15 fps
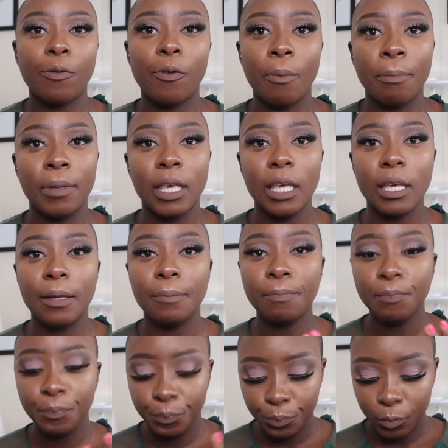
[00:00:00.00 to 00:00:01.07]
for
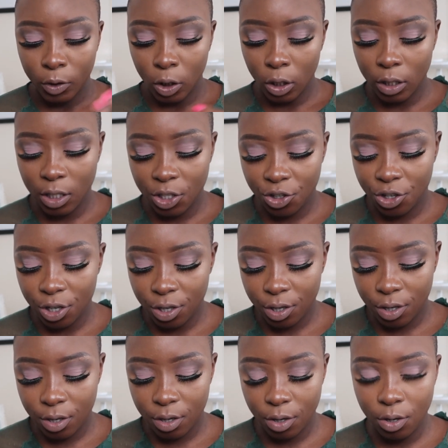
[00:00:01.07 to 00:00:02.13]
me,
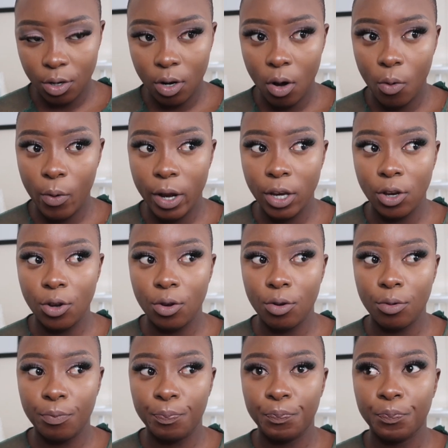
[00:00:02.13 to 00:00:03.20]
just, you know, when
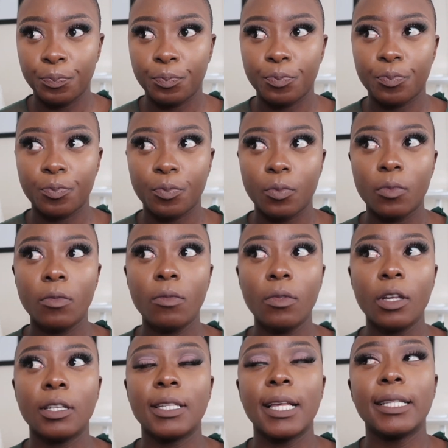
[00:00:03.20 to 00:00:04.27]
you
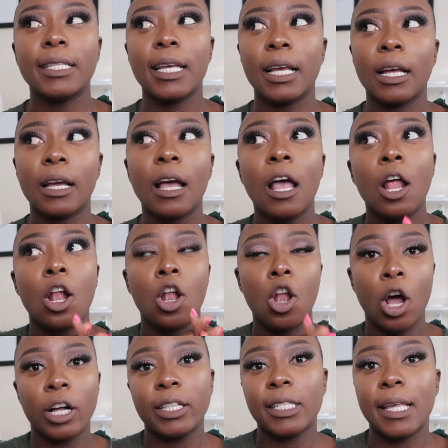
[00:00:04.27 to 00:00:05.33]
setting
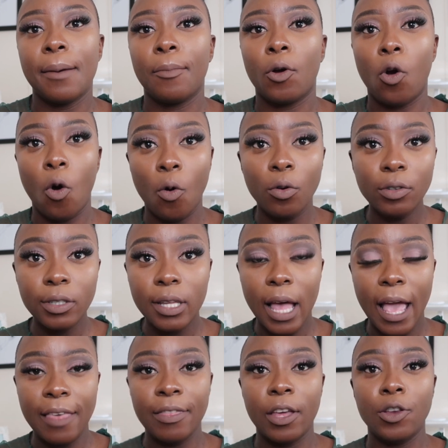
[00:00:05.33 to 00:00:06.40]
long-term goals
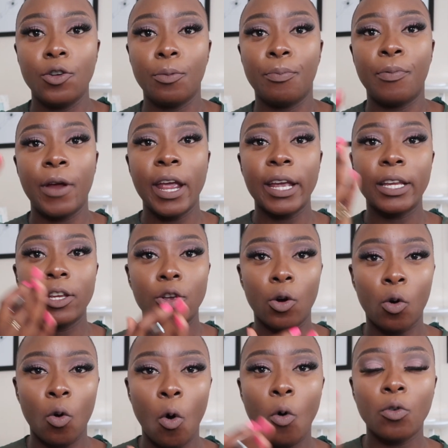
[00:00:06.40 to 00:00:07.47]
and then you break your
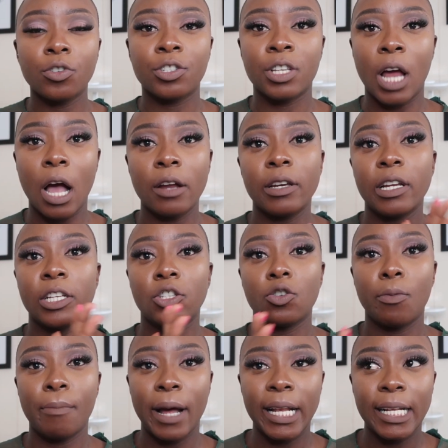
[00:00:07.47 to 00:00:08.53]
goals down into
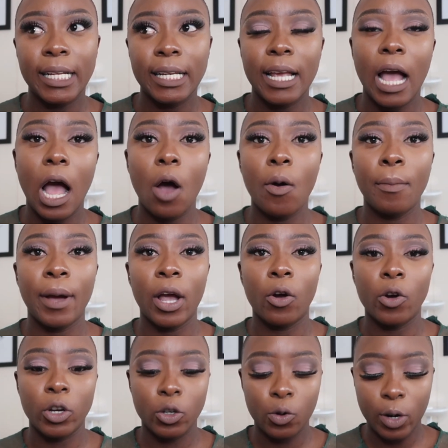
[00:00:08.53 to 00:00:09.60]
monthly, how am I
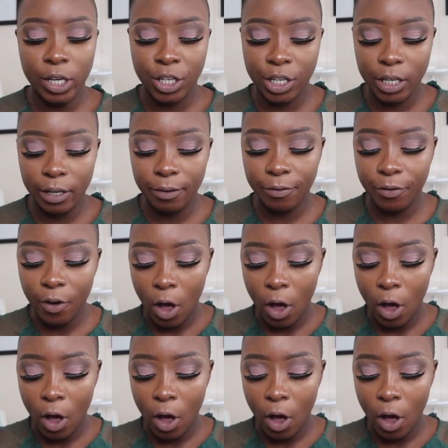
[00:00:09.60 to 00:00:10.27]
going to achieve